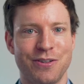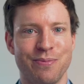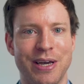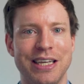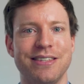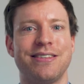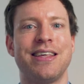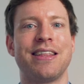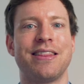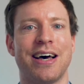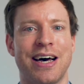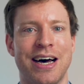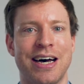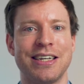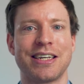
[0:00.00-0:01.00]
This means
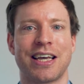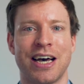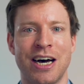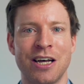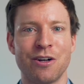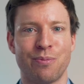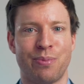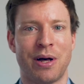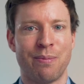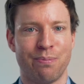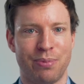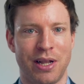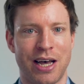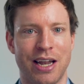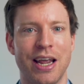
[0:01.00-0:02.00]
that the heart can't
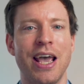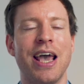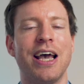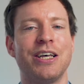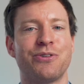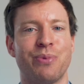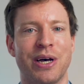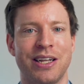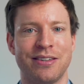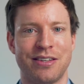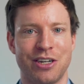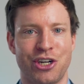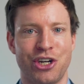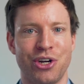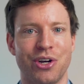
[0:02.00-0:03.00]
pump blood as
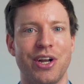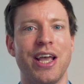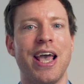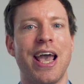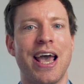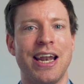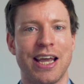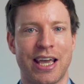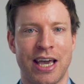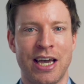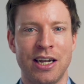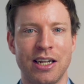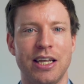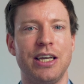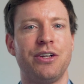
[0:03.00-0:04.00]
well as it should, and it
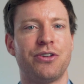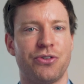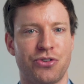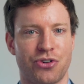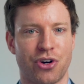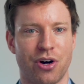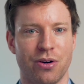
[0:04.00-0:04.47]
can lead to